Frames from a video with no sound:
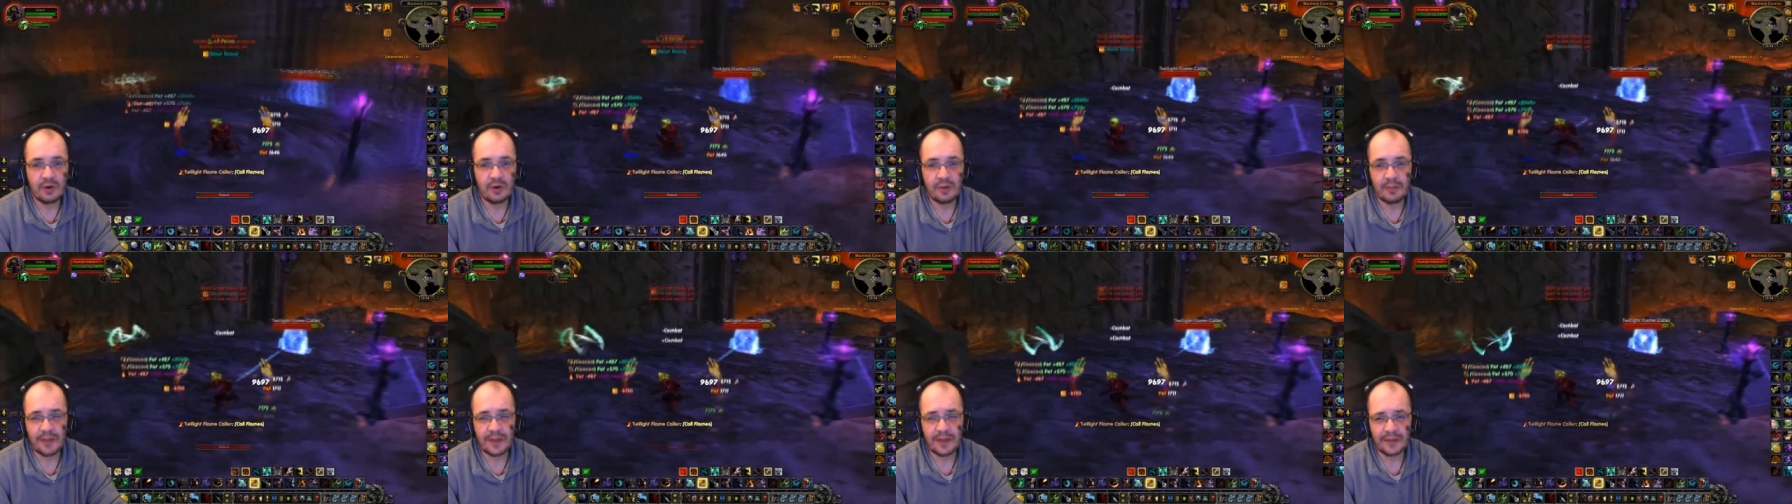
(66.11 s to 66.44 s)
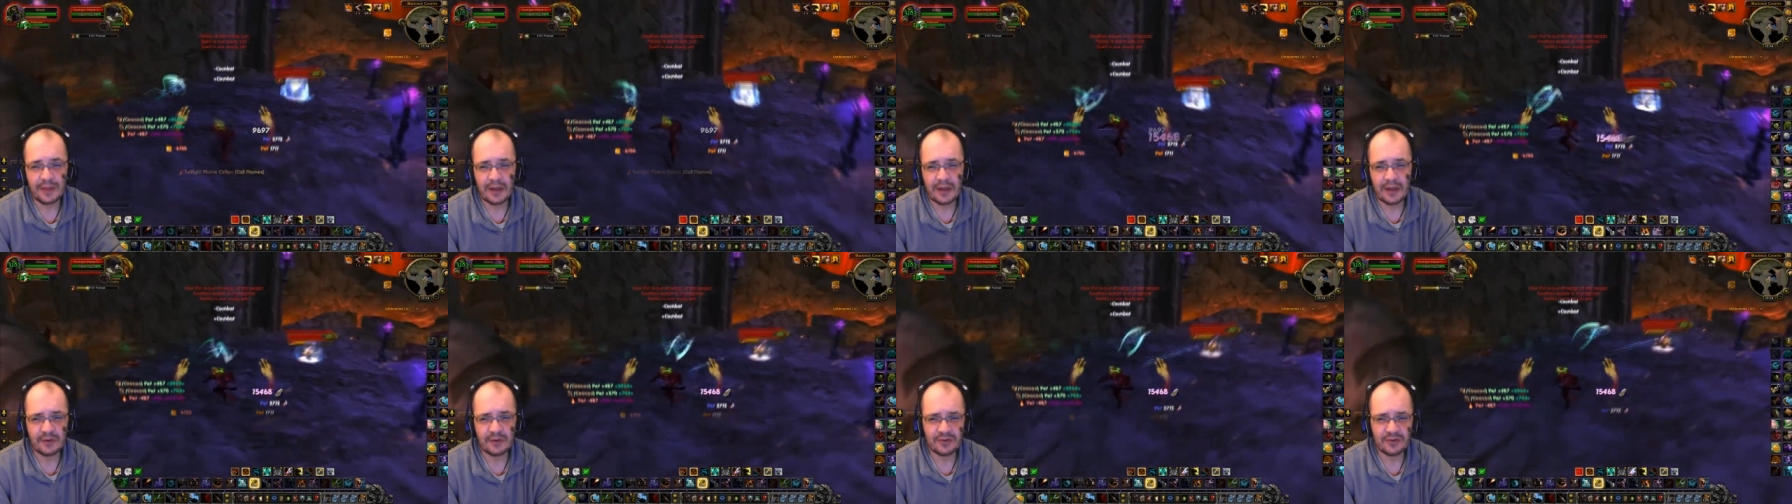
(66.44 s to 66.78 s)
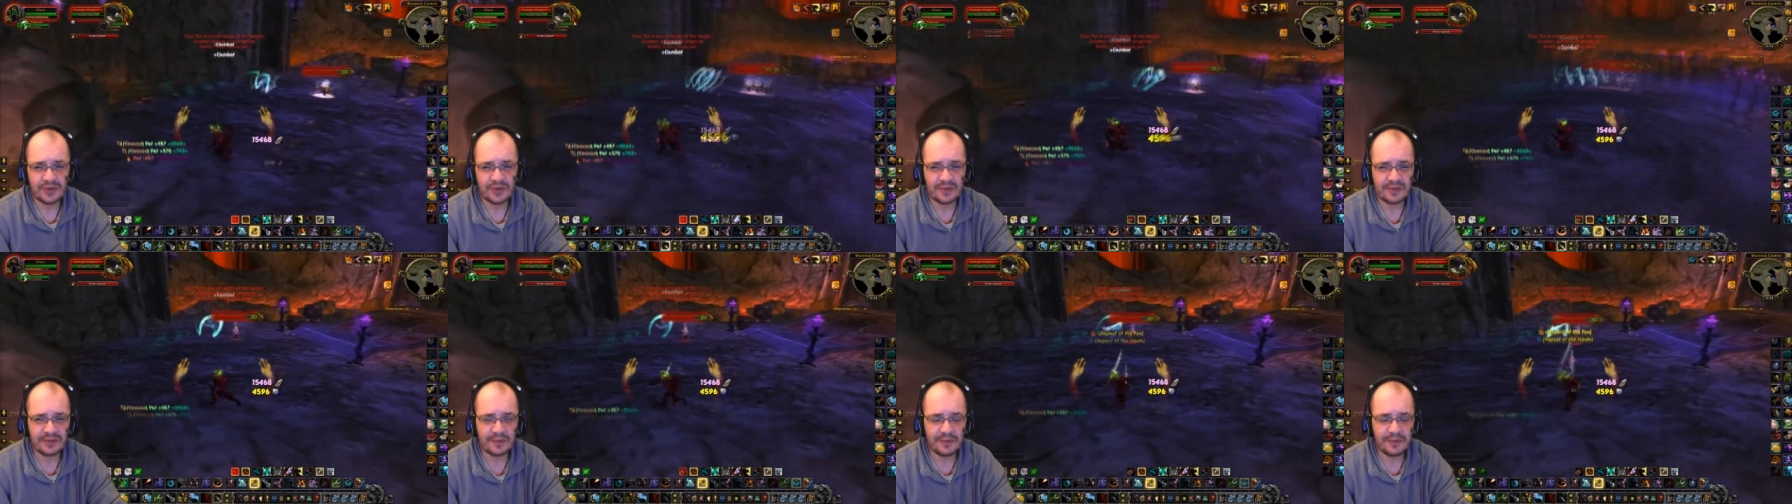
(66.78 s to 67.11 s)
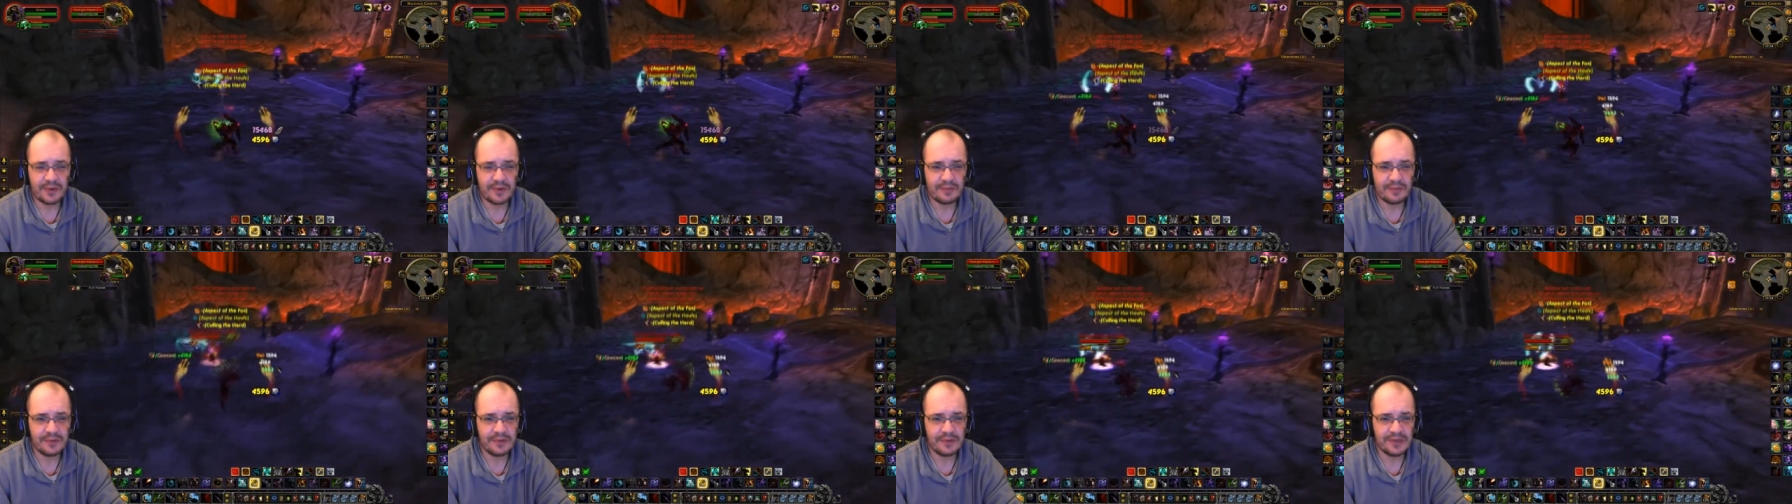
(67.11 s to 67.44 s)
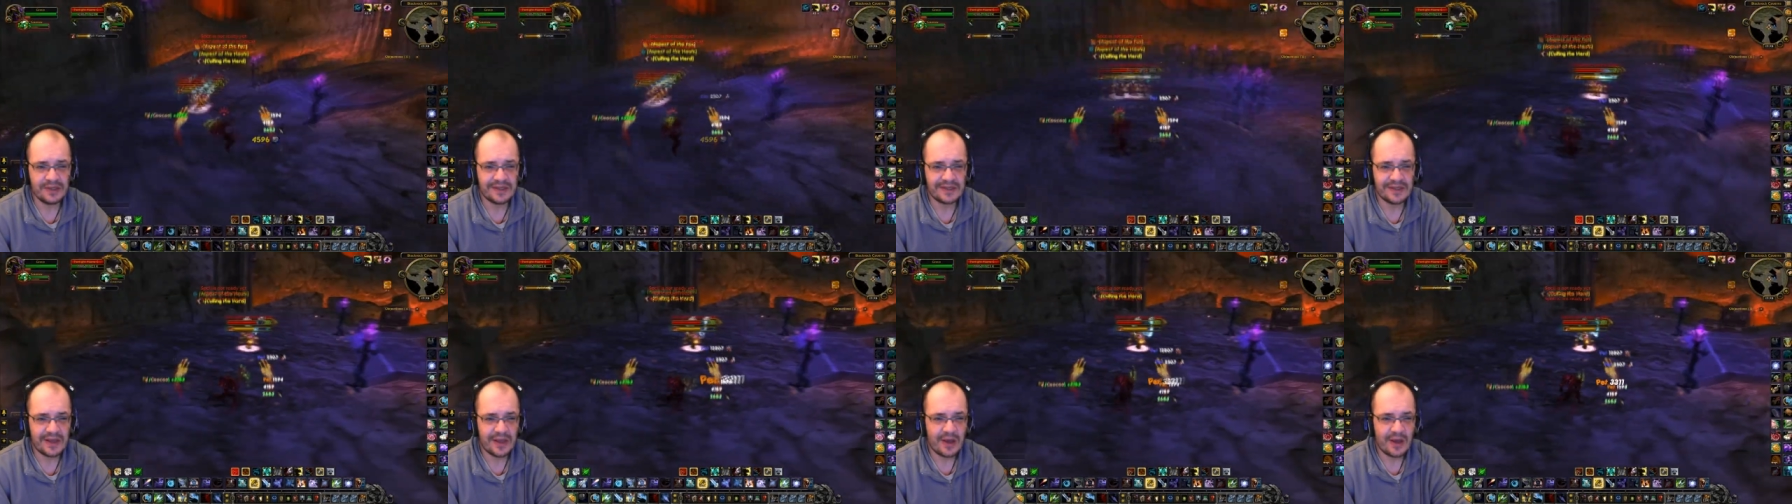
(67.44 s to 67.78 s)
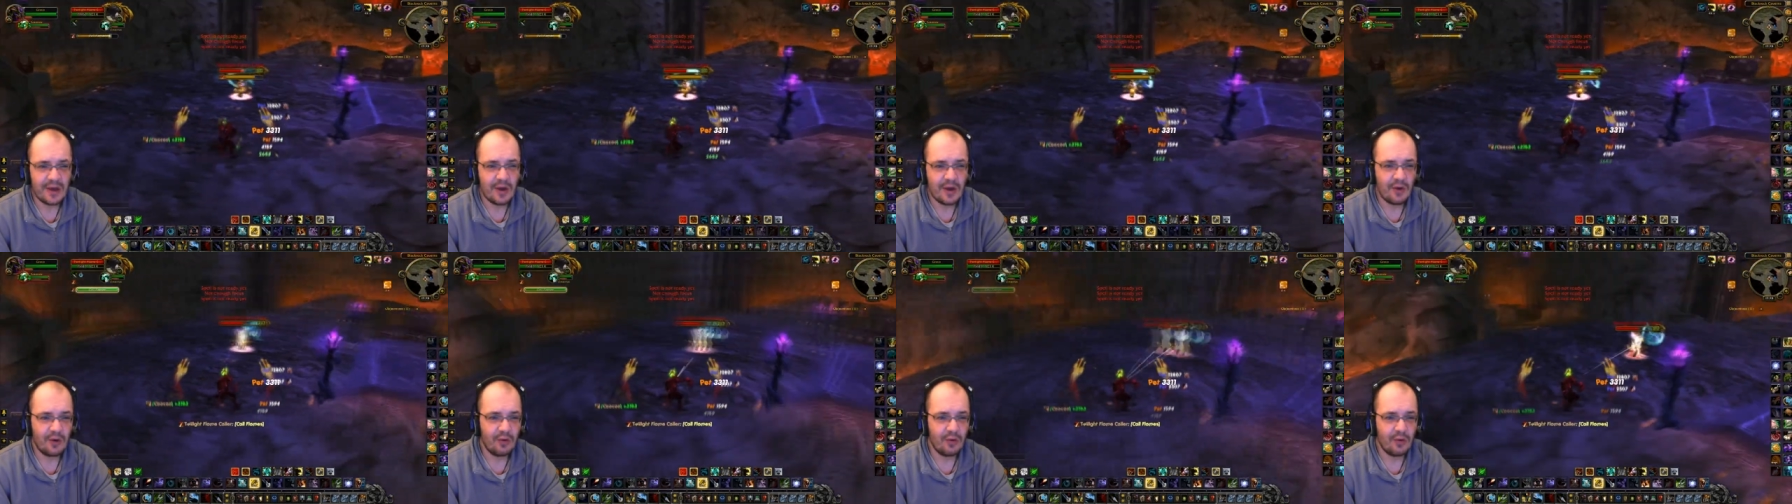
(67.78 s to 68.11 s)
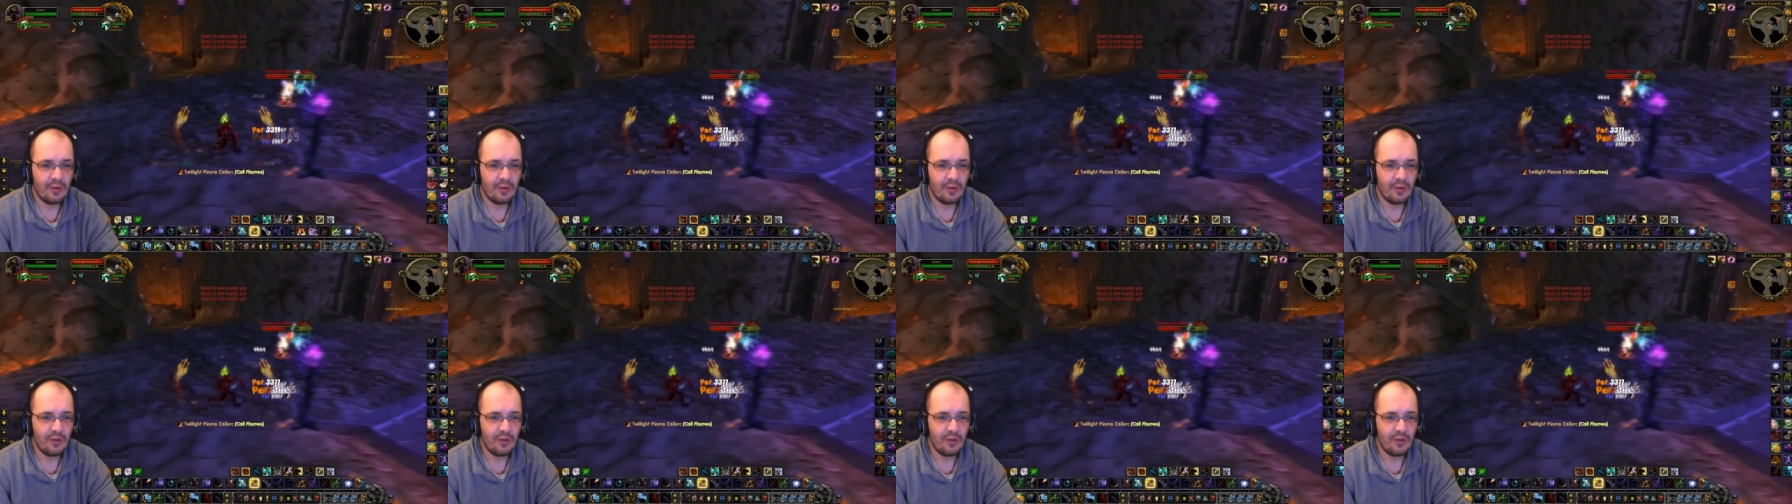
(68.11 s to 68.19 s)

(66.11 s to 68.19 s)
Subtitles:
if you got Pantalos or a Spirit Beast,